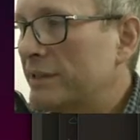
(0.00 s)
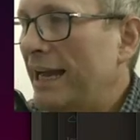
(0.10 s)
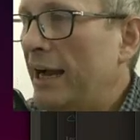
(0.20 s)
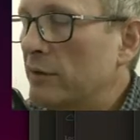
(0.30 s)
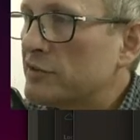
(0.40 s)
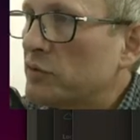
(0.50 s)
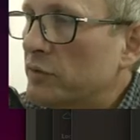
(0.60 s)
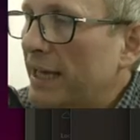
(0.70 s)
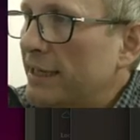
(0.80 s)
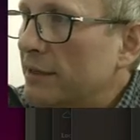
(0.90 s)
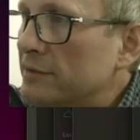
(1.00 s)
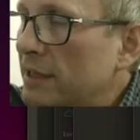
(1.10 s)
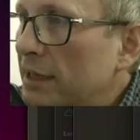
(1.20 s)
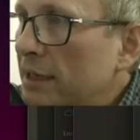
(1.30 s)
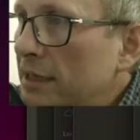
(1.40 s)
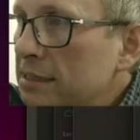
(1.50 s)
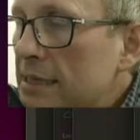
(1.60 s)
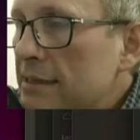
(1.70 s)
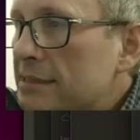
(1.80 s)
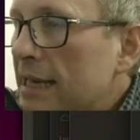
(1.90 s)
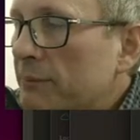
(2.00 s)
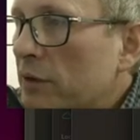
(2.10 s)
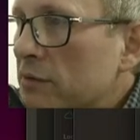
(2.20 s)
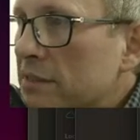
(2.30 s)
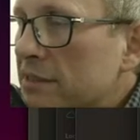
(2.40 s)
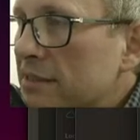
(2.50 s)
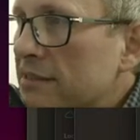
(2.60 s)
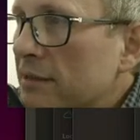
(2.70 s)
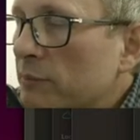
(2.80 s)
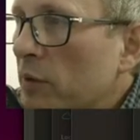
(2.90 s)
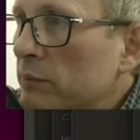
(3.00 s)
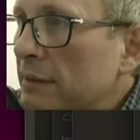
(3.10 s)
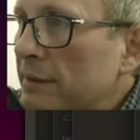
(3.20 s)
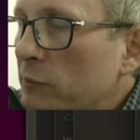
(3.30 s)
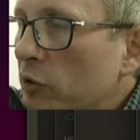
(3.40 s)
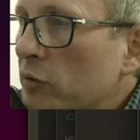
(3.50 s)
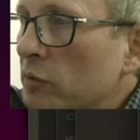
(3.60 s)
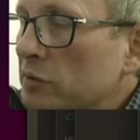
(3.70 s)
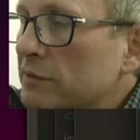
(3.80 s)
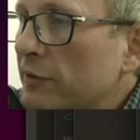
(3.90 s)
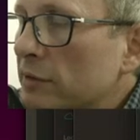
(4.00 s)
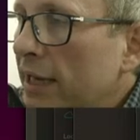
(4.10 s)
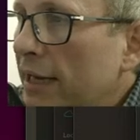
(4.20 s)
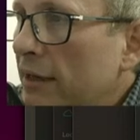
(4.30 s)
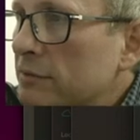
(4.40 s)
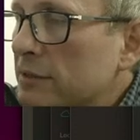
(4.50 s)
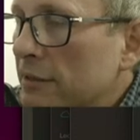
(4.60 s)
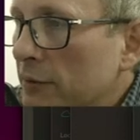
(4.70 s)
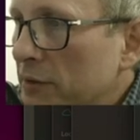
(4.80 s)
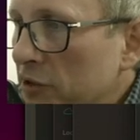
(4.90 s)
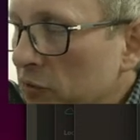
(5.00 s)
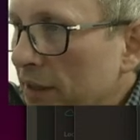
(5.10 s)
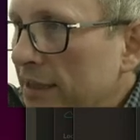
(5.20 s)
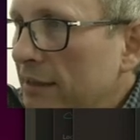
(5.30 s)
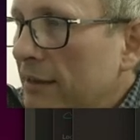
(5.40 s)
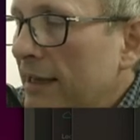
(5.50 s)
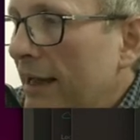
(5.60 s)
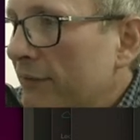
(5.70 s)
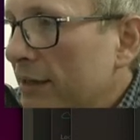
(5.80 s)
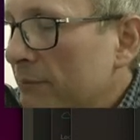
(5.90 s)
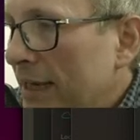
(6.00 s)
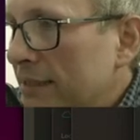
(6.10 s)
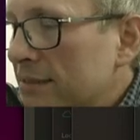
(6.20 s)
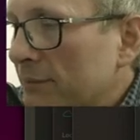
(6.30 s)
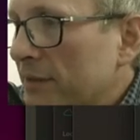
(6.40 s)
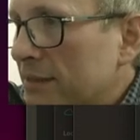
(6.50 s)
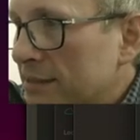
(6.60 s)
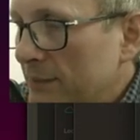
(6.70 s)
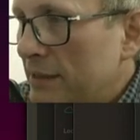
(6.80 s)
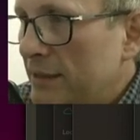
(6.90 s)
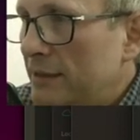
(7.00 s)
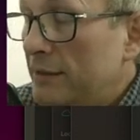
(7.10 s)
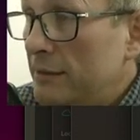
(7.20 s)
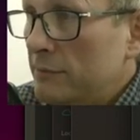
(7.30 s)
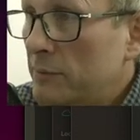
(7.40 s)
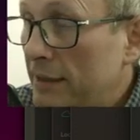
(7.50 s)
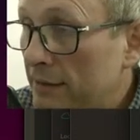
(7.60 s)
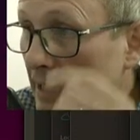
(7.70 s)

it out as tornadoes. He said the same processes are probably what cause volcanoes, and I would agree, having made something similar with